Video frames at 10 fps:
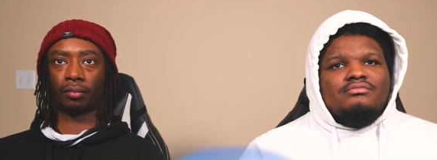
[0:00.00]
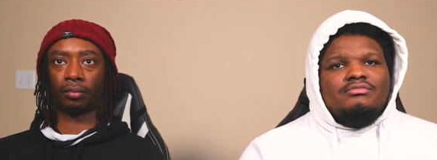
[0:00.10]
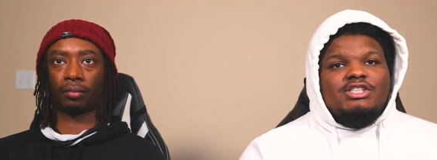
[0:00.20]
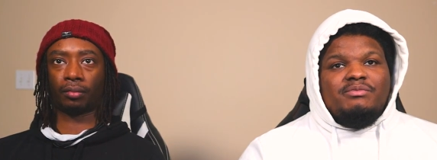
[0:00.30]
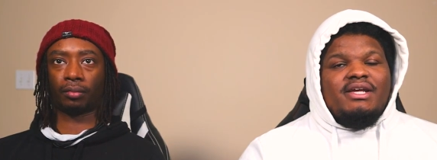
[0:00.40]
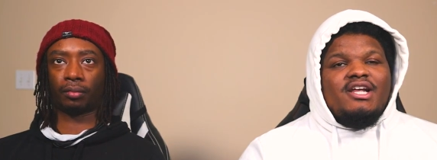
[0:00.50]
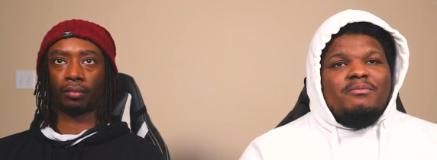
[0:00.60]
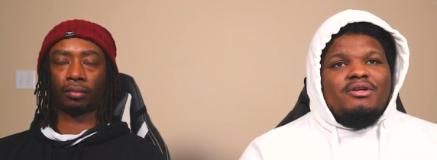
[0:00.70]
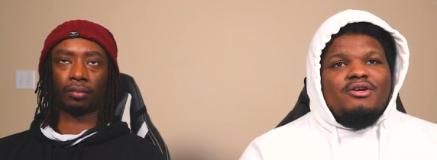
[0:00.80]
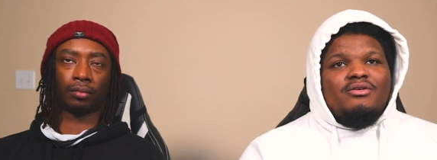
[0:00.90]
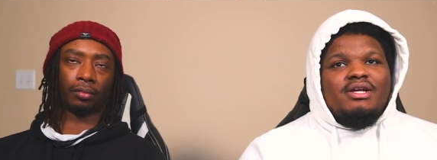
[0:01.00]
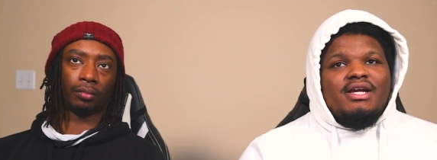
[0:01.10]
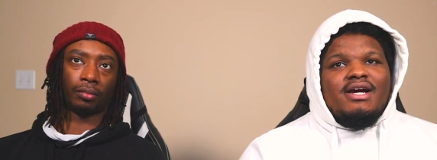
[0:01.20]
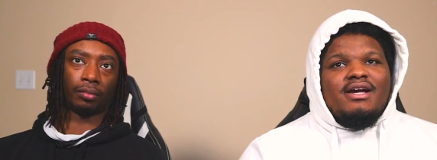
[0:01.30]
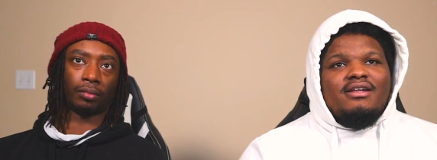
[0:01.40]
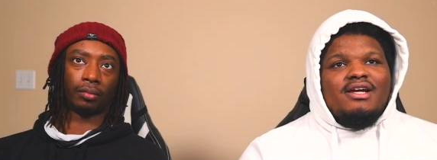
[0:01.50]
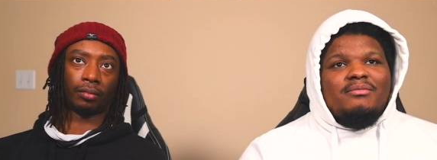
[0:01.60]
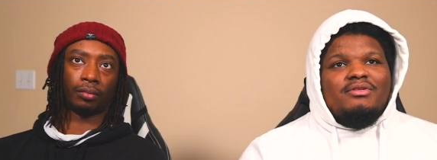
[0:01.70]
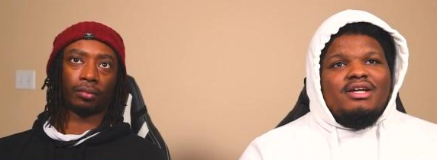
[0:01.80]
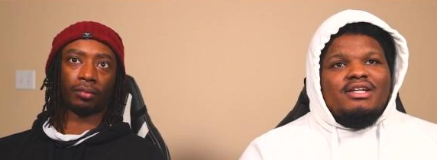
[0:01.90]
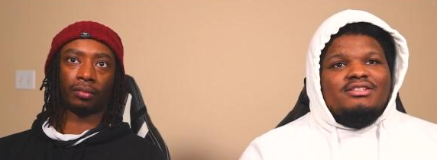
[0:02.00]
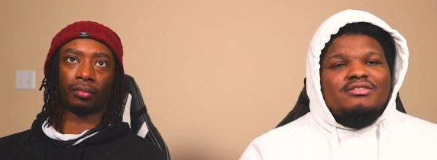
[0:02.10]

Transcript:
Speaker 1: This better not be whole cake island. I'll be like, that's